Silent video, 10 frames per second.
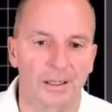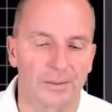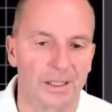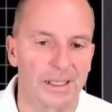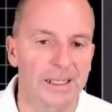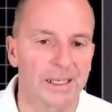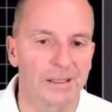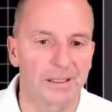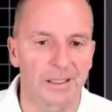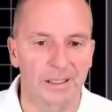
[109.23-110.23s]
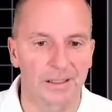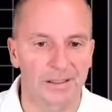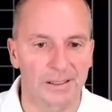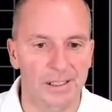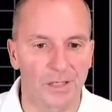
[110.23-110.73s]
linking the
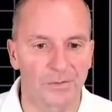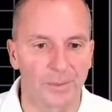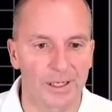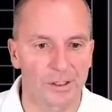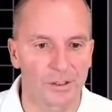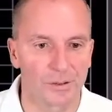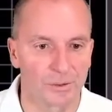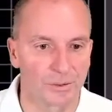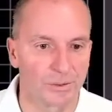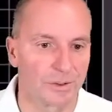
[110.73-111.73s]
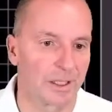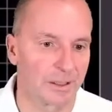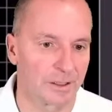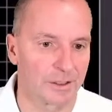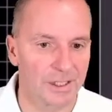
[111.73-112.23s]
sensor information to
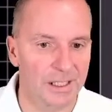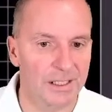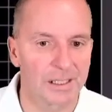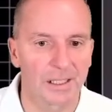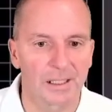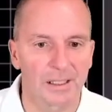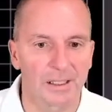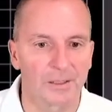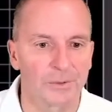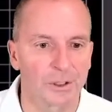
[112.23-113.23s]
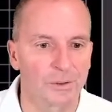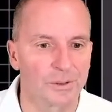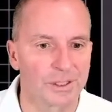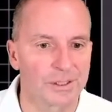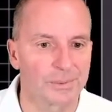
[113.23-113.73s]
a sheet. We do
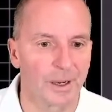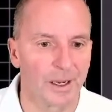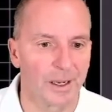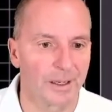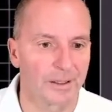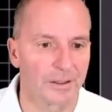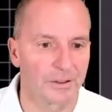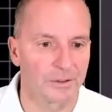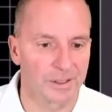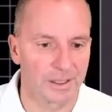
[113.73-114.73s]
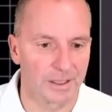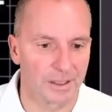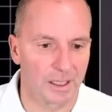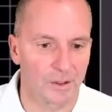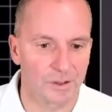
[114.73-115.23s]
this by using
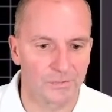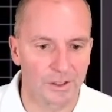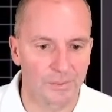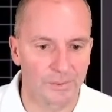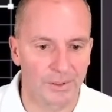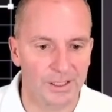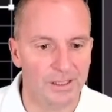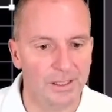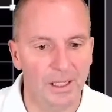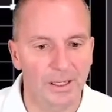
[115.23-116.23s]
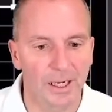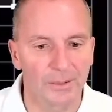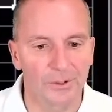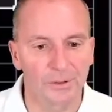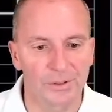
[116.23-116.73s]
an autofill operation, and
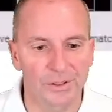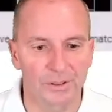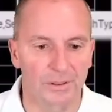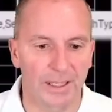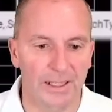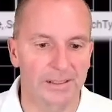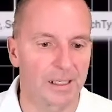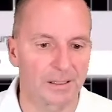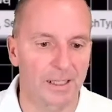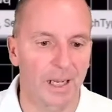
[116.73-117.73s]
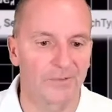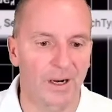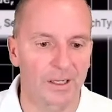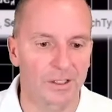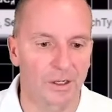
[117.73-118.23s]
we use an Excel type
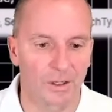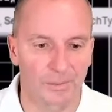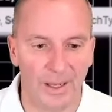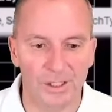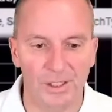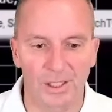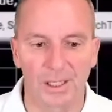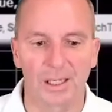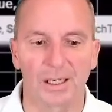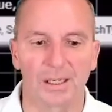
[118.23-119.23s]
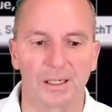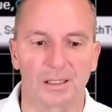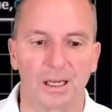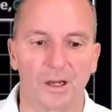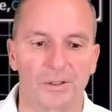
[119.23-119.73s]
function called match.
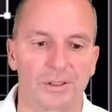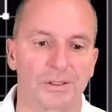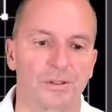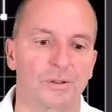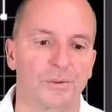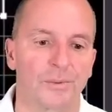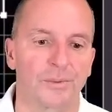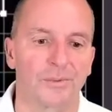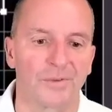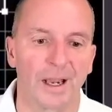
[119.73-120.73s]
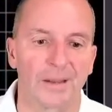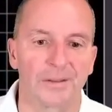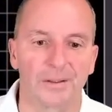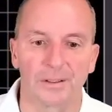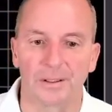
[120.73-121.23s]
Allows us to find
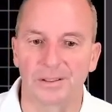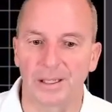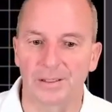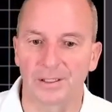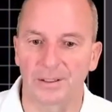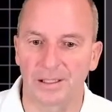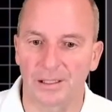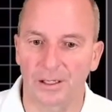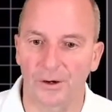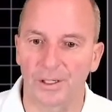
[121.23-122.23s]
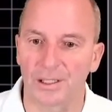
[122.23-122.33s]
the sensor that's currently